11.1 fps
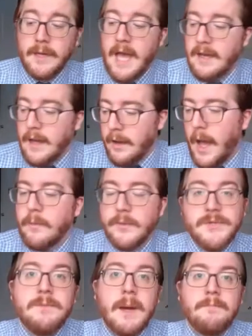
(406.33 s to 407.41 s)
Again, I
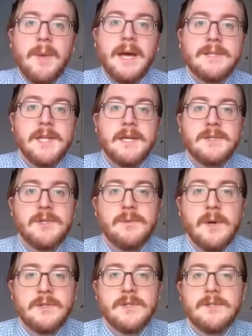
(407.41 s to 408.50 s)
will do my best to answer your
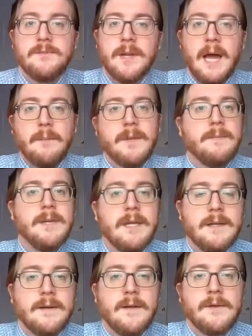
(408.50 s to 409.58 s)
questions, but I'm going to be
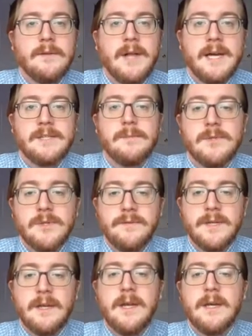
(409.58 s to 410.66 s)
in another class
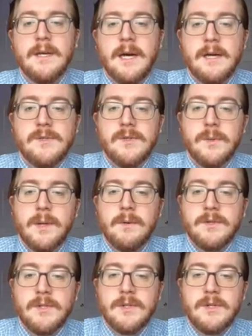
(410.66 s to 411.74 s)
observing. So what I
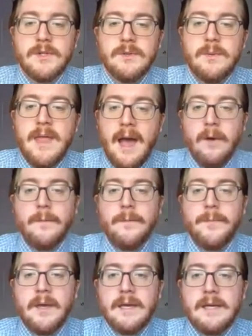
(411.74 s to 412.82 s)
want you to do now
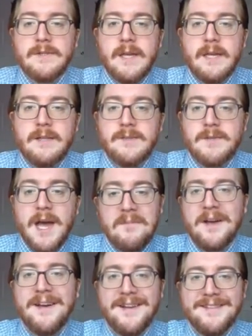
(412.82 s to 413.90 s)
is take some time.
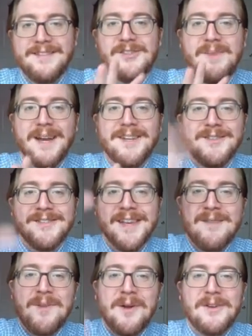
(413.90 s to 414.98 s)
Those are my
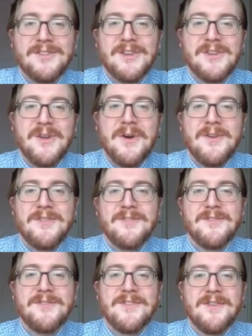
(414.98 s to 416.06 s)
notes, but I want you to go
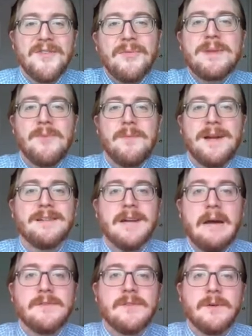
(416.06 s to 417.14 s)
through. There are 3 more
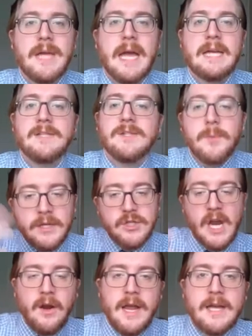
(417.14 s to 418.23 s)
paragraphs. Okay, so we're going to
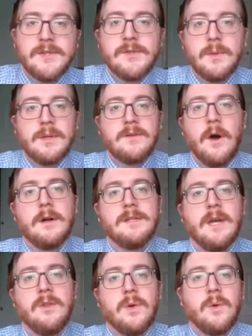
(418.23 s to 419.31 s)
check our answers. We're going to
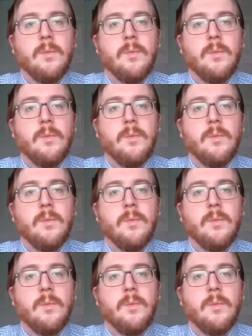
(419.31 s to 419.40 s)
talk together.